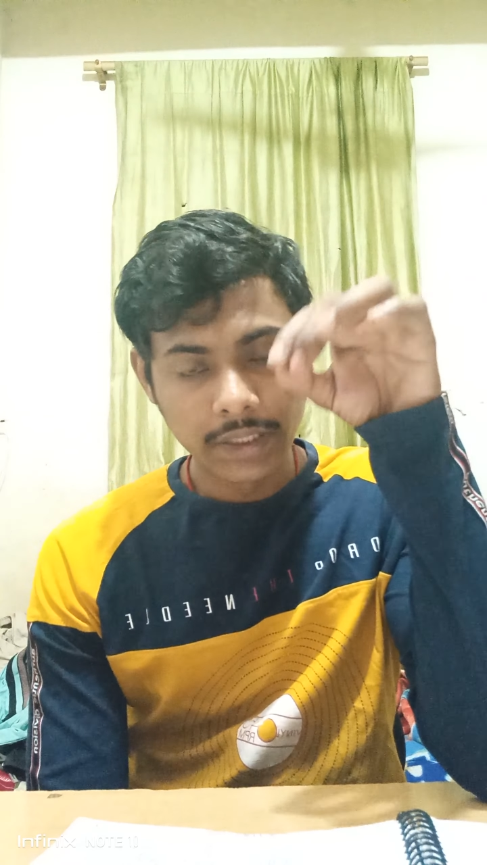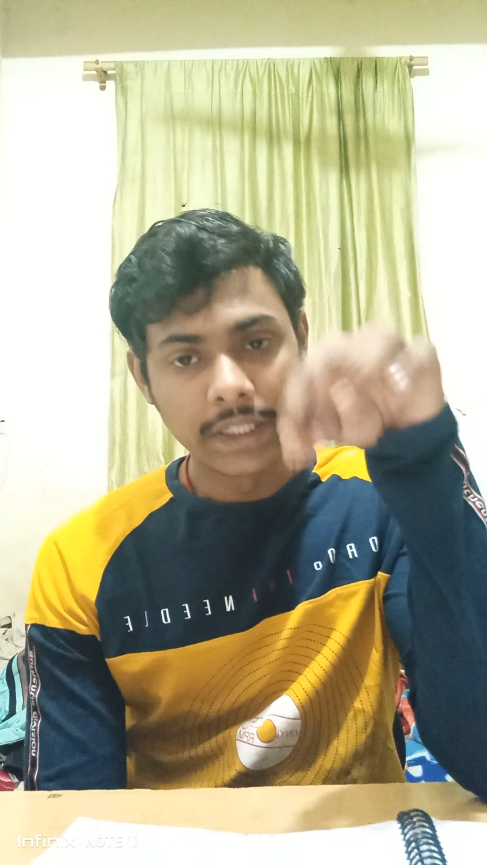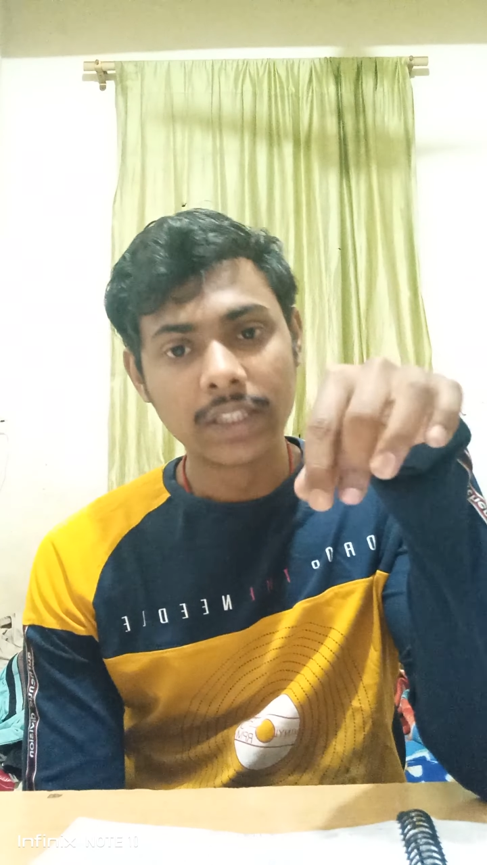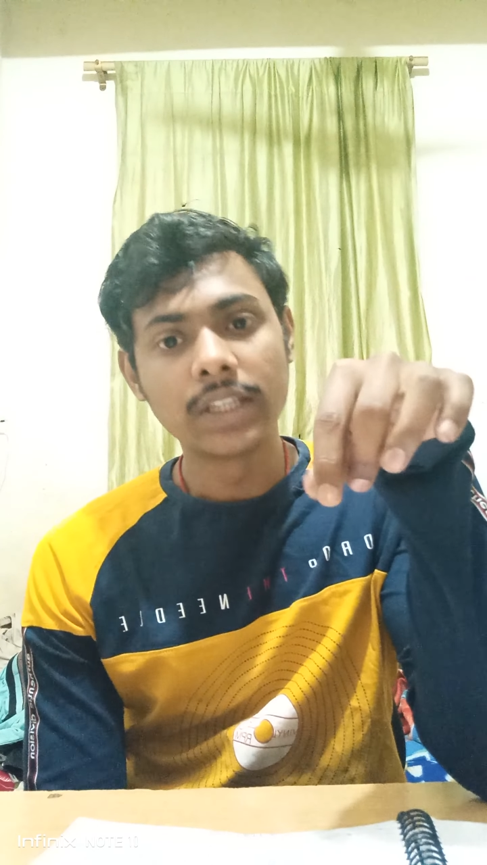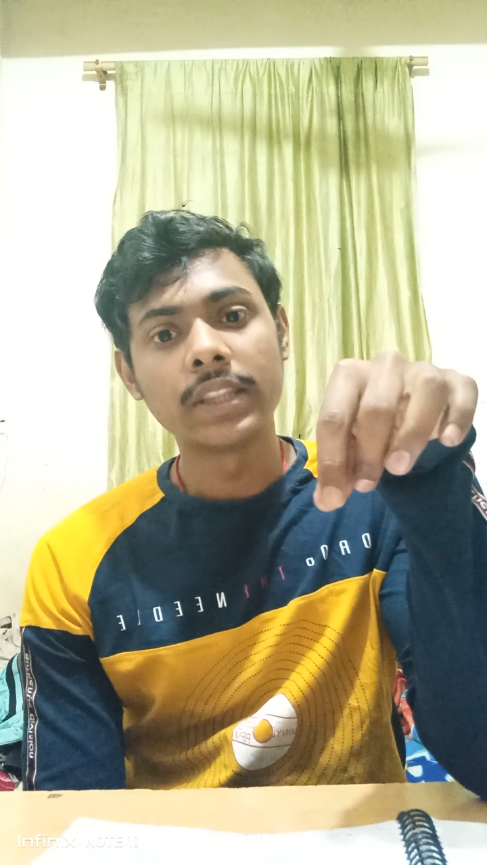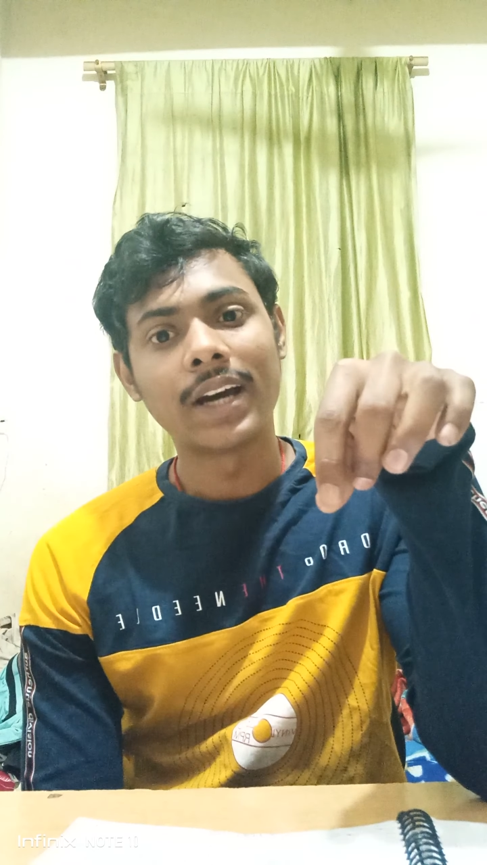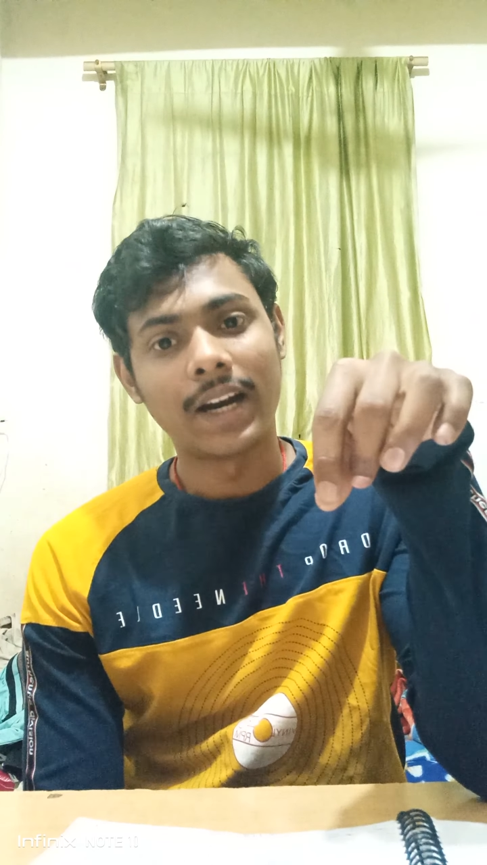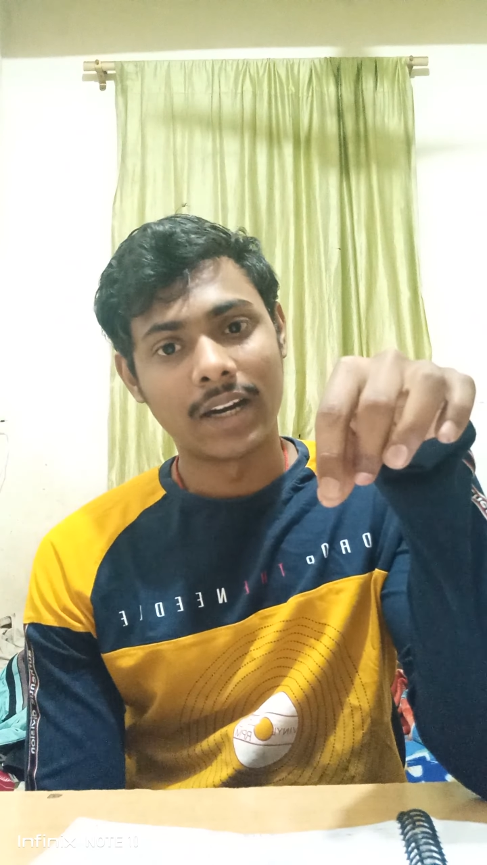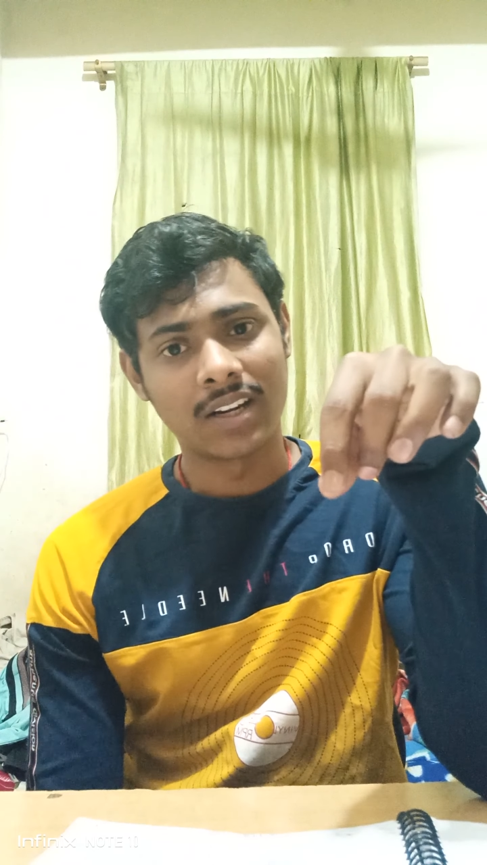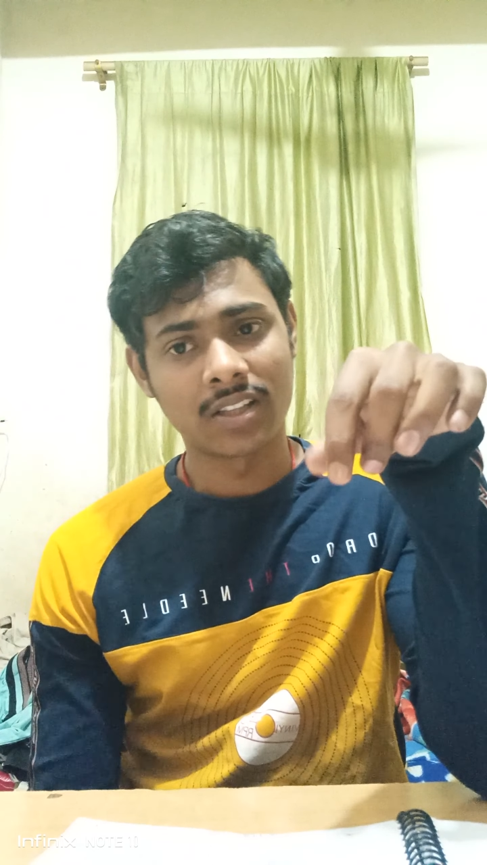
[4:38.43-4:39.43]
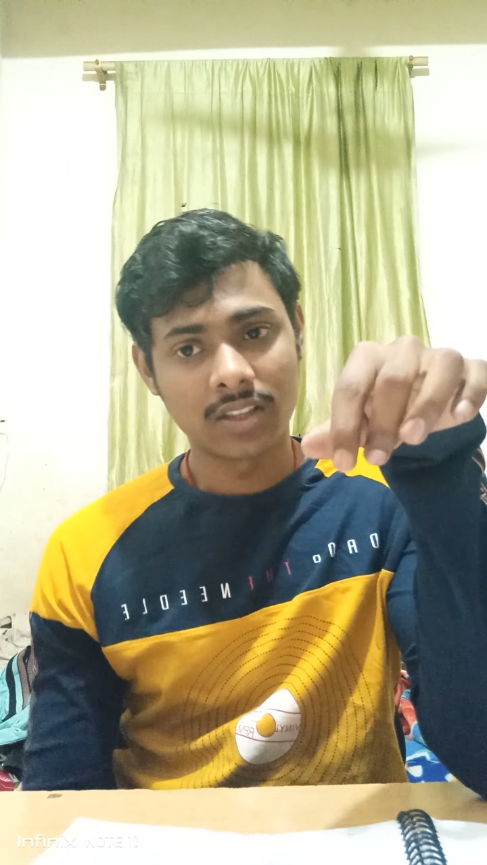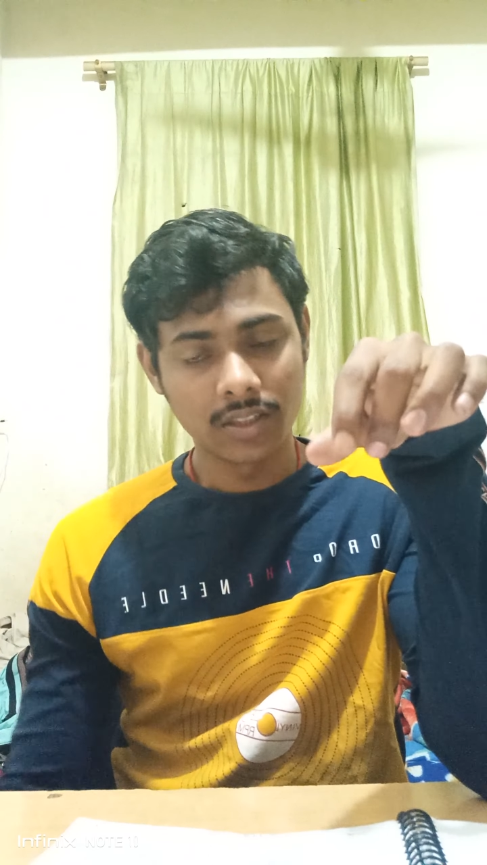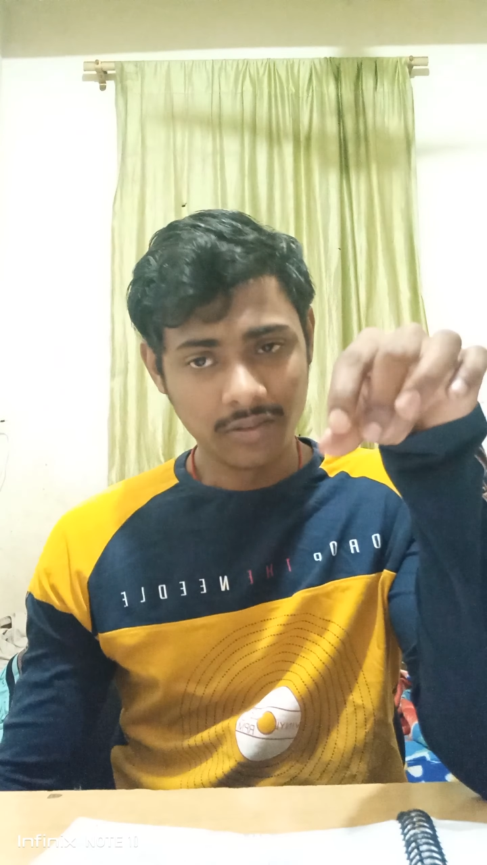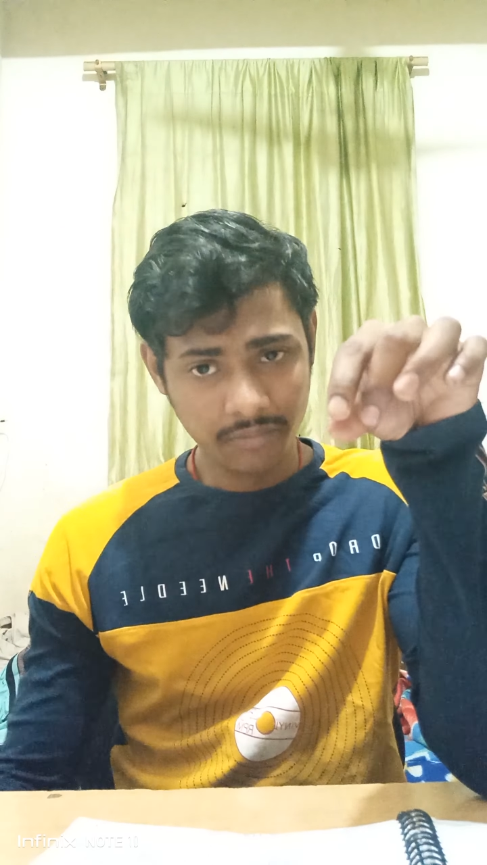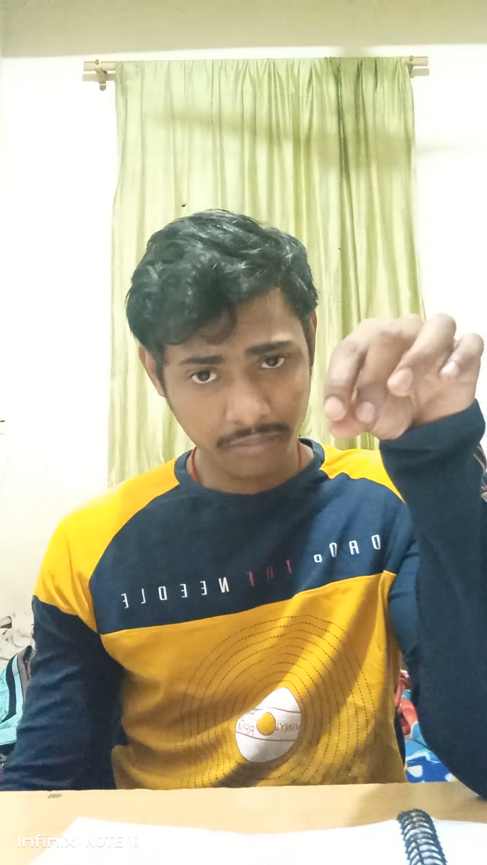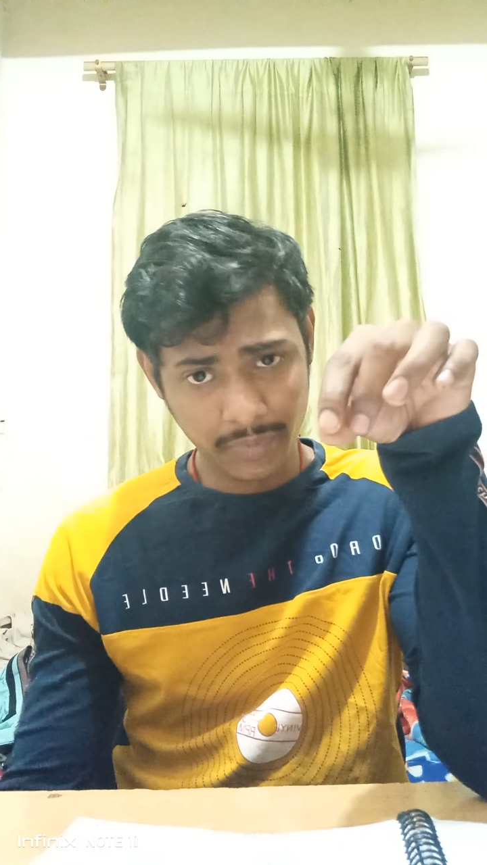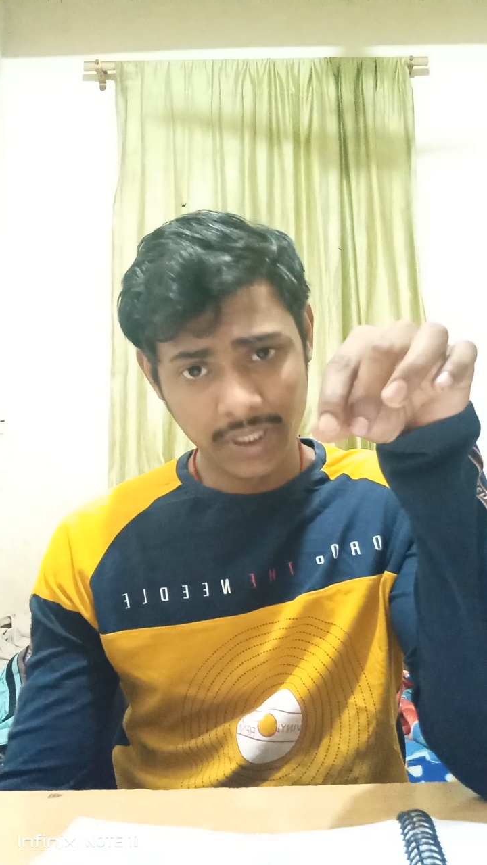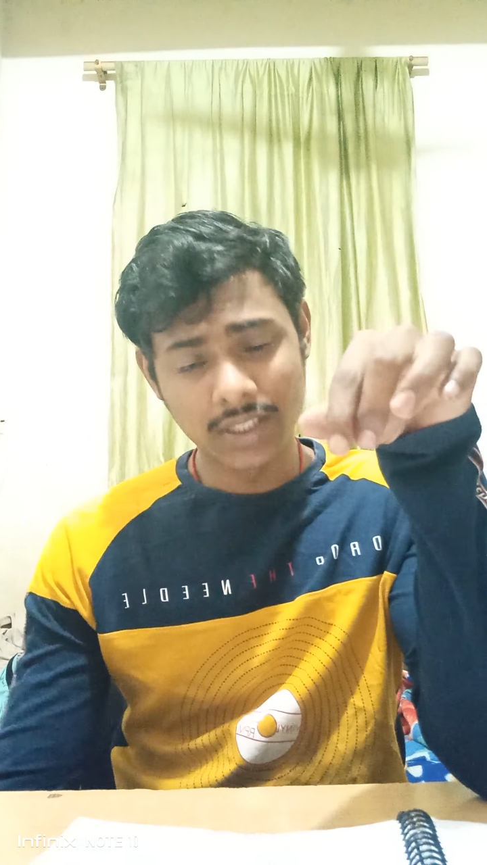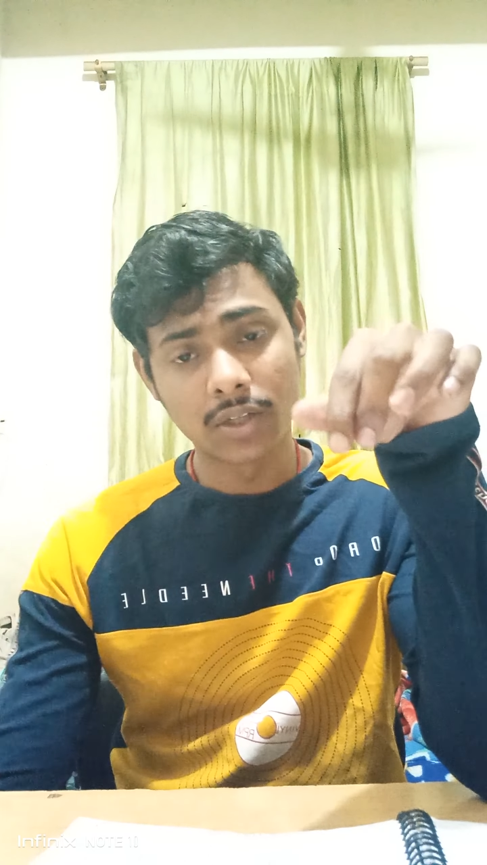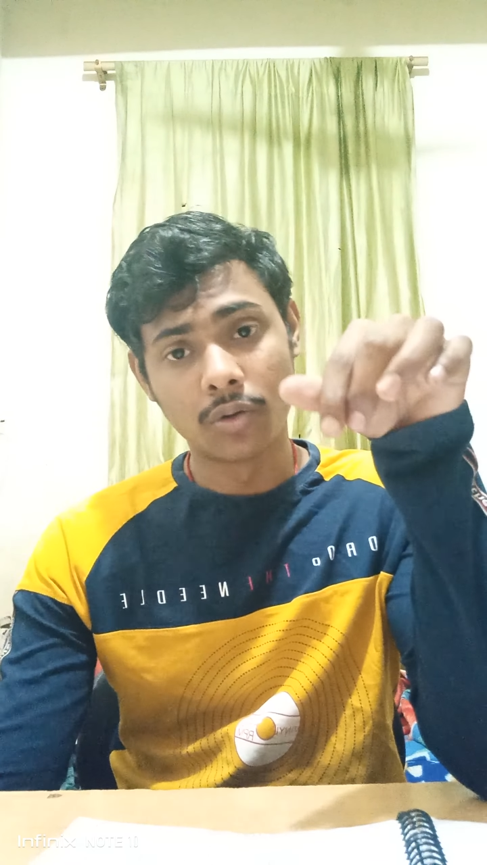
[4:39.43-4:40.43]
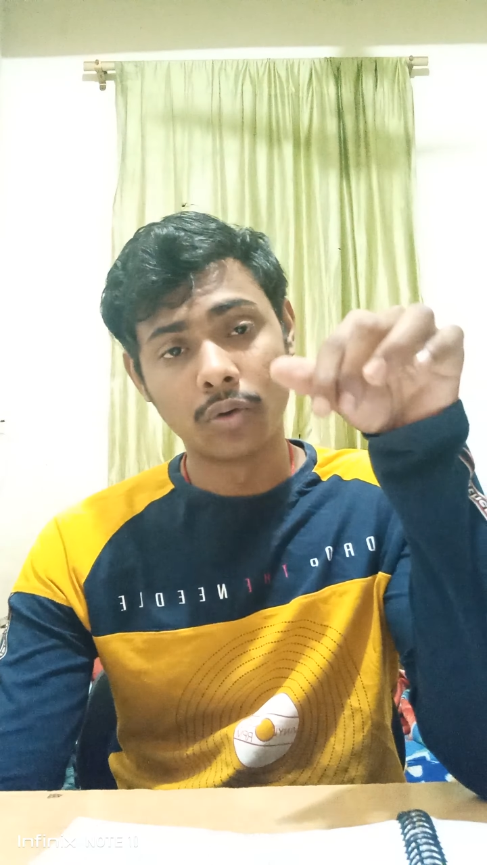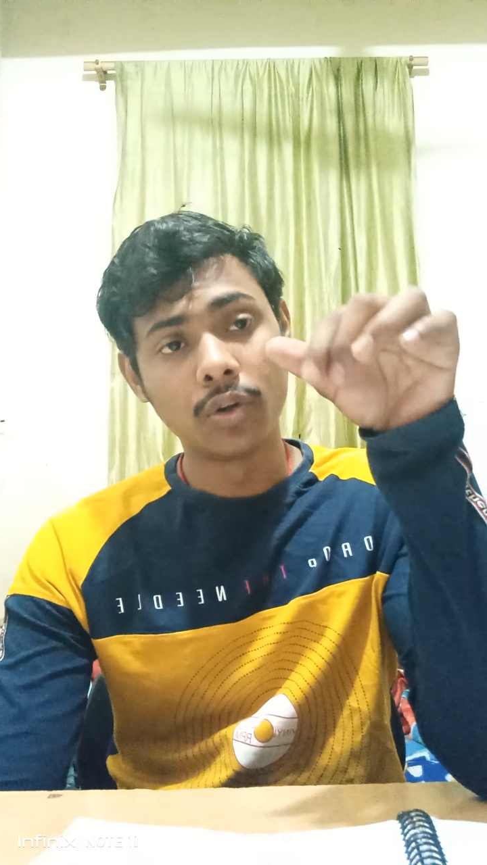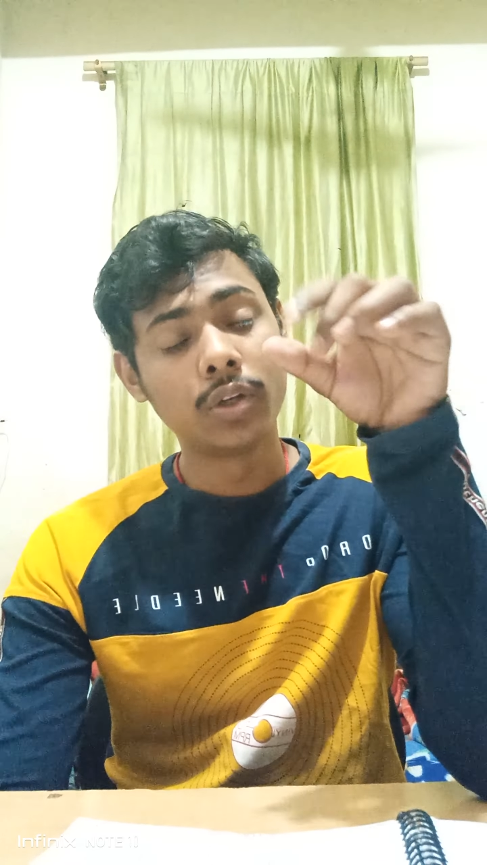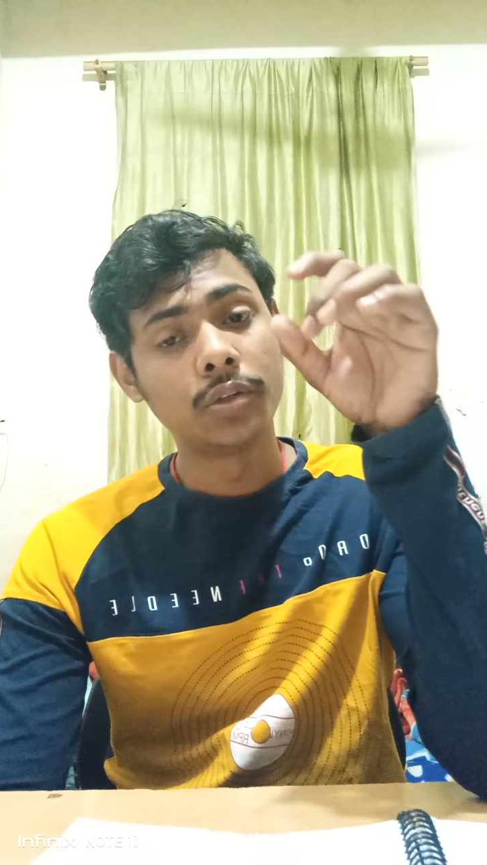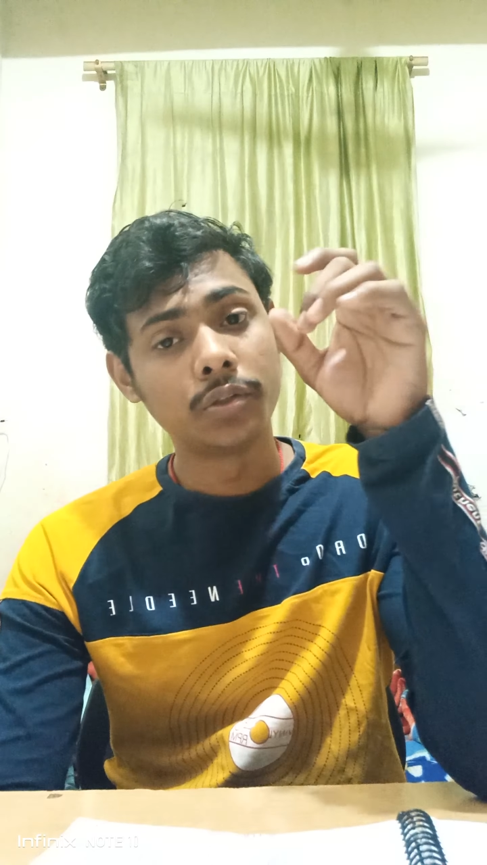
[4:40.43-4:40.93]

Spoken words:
digging the earth make a hole